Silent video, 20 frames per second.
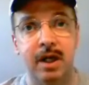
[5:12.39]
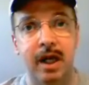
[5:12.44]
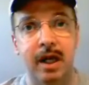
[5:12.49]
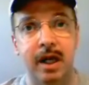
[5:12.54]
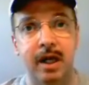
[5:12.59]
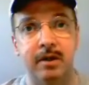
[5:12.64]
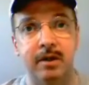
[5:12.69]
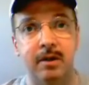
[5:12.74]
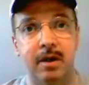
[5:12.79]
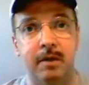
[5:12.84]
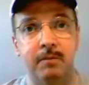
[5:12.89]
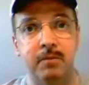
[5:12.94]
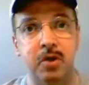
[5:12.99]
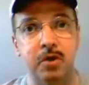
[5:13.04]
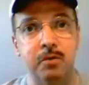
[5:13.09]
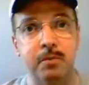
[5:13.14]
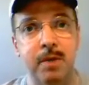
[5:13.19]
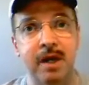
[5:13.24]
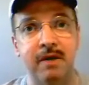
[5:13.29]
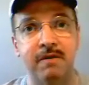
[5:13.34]
And
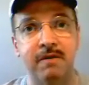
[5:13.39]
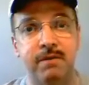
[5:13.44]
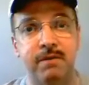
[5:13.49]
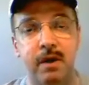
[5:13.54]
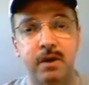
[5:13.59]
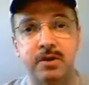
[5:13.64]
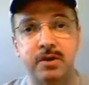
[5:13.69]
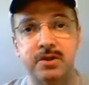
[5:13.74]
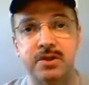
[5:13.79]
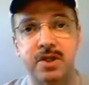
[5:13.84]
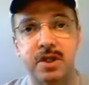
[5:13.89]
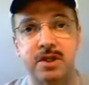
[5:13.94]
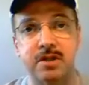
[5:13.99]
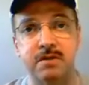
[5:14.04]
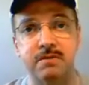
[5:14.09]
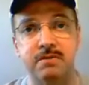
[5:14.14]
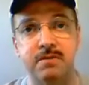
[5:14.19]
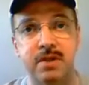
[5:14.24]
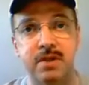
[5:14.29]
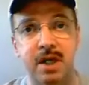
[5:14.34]
you may have felt a
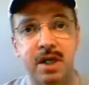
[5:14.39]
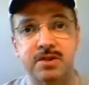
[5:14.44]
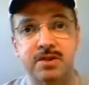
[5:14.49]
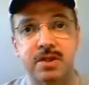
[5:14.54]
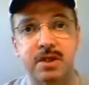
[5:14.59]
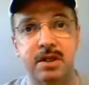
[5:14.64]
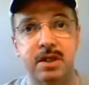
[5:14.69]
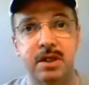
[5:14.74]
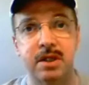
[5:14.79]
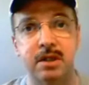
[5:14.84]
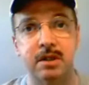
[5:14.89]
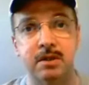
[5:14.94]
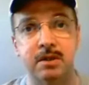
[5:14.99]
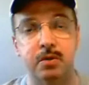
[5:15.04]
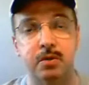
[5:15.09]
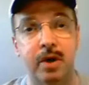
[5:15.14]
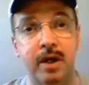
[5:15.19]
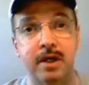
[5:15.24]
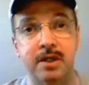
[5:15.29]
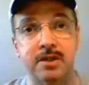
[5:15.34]
sense of destiny and
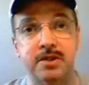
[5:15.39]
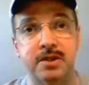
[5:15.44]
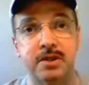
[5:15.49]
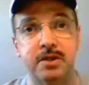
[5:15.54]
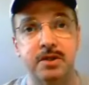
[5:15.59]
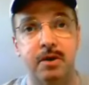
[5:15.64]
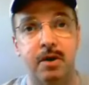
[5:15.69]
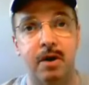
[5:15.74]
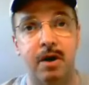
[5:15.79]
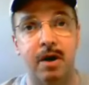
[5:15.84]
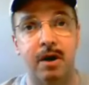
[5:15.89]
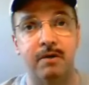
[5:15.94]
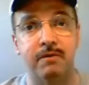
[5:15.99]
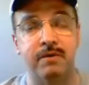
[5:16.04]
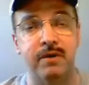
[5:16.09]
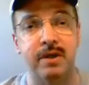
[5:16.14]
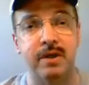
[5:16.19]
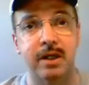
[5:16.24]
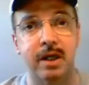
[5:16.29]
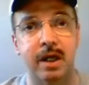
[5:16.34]
greatness in your heart and
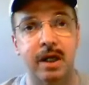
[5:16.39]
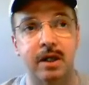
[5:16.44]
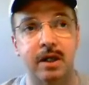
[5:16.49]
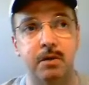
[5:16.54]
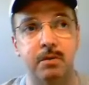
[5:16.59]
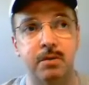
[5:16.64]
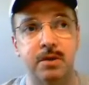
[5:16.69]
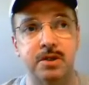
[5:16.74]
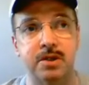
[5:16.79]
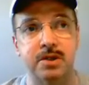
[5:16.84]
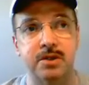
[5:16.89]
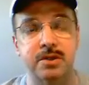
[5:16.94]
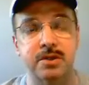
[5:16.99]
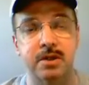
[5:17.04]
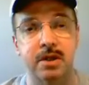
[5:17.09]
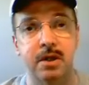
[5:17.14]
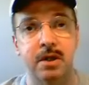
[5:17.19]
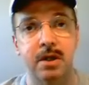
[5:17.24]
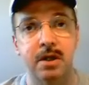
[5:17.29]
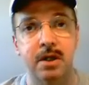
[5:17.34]
feeling like you were just